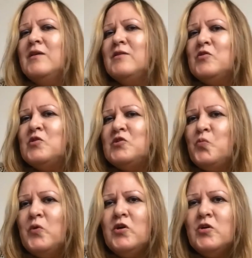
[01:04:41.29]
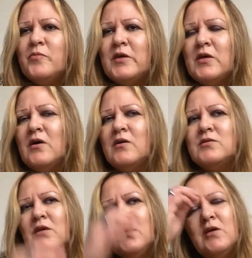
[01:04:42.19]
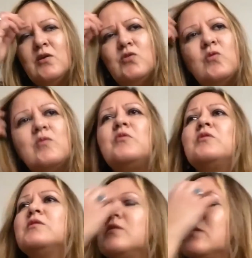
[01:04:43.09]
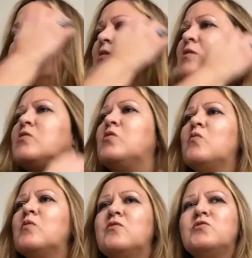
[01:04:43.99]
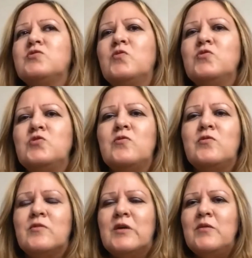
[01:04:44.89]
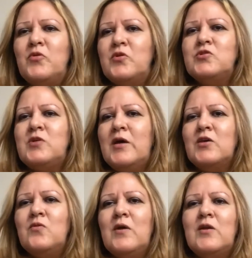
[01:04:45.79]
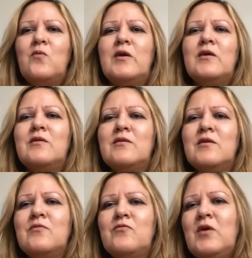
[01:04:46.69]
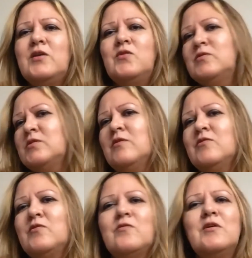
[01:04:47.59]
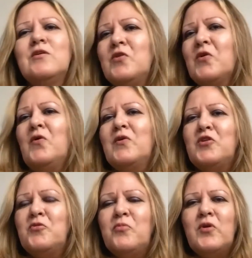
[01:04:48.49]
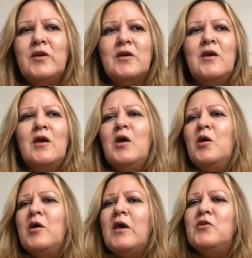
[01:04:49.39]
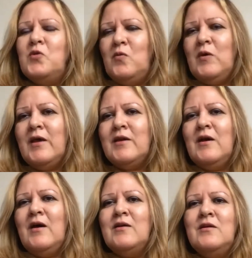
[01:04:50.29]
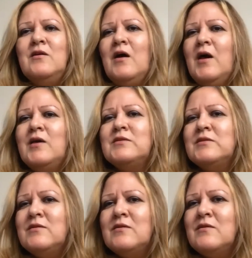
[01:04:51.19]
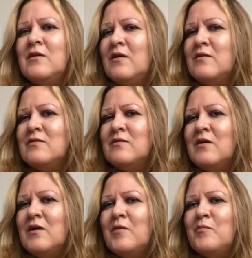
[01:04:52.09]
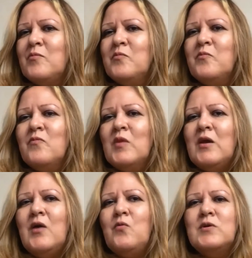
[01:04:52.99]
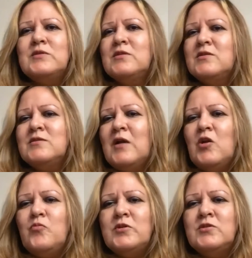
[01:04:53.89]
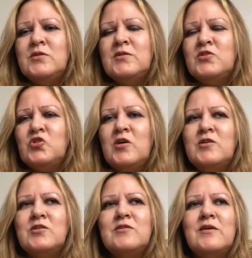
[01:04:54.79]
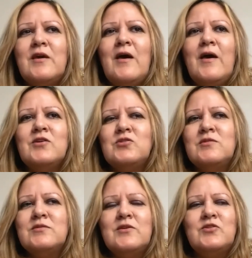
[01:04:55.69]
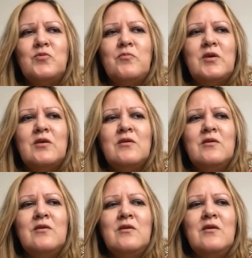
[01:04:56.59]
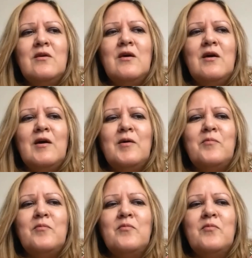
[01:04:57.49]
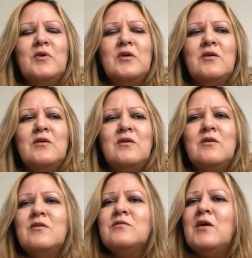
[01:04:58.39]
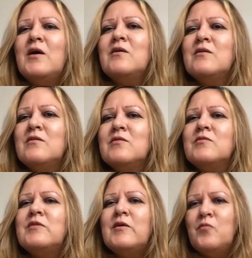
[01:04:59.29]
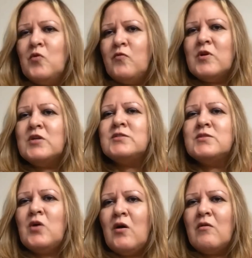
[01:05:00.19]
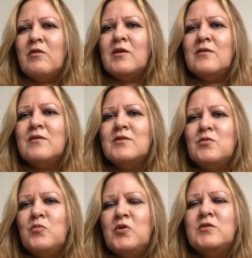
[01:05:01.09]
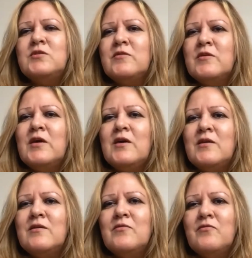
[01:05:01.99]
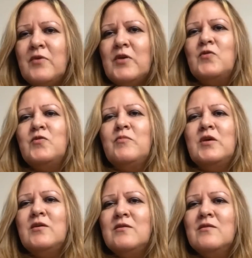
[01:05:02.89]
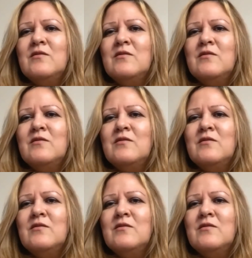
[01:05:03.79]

and that's weird because normally, with your social, they're able to track you right away and find you and tell you you're going to the brig. And you know what I got? I didn't get, I wasn't dishonorably discharged. And they actually said to me um, that they were very sorry that the military had failed me.